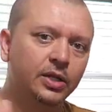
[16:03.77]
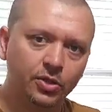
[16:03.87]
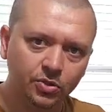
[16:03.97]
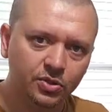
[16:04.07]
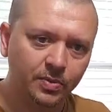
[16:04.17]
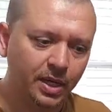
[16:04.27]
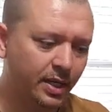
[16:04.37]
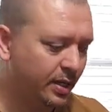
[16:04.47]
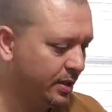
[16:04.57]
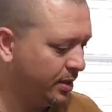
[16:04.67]
and use
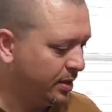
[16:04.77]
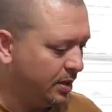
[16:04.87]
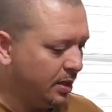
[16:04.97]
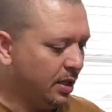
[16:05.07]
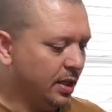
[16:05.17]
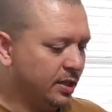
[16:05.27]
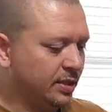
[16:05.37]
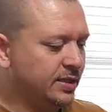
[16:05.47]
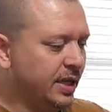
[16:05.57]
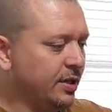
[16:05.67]
my
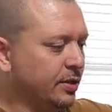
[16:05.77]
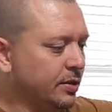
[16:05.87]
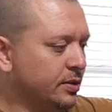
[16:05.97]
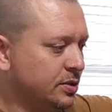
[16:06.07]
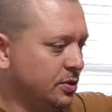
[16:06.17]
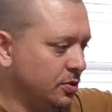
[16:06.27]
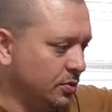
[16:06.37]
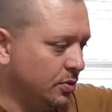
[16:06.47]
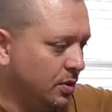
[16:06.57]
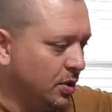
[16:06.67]
container
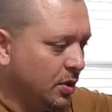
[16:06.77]
to